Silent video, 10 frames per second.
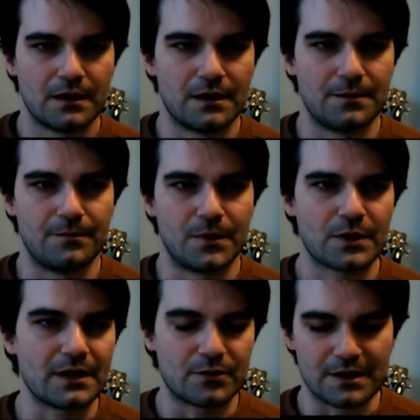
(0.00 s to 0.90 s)
Okay,
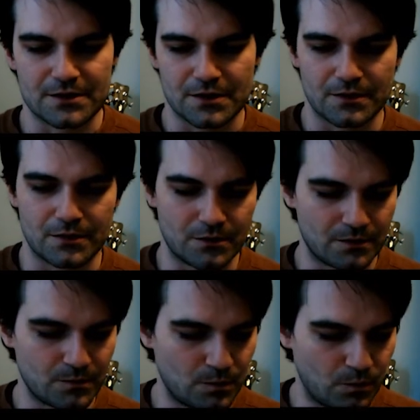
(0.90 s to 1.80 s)
great. So
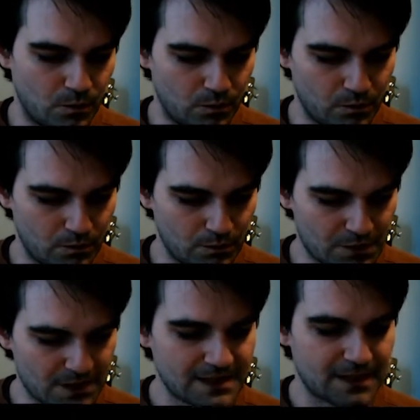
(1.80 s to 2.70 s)
we're just going
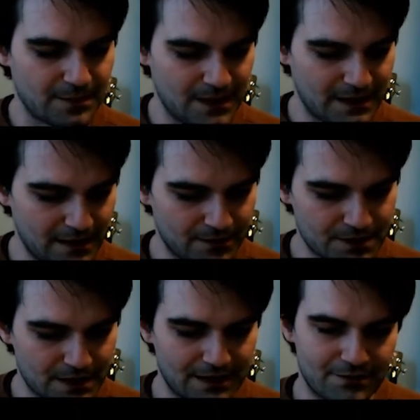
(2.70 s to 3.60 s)
to take a minute now to
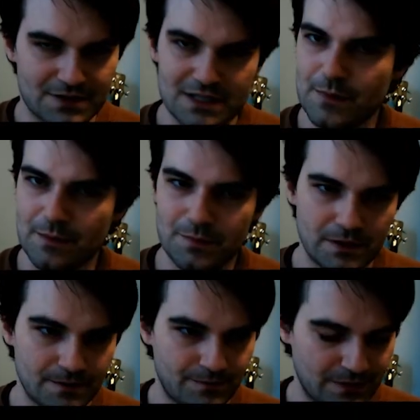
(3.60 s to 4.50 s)
kind of sum up,
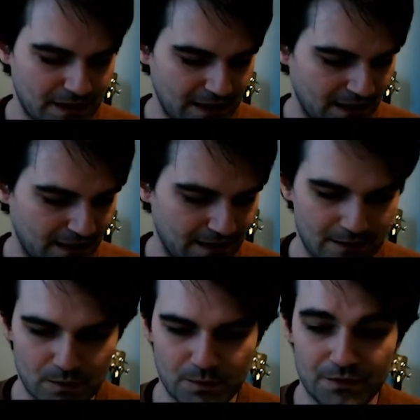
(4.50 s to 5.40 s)
and then we'll
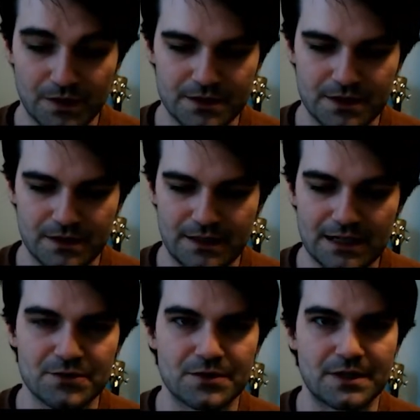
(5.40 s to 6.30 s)
move on to the exercise.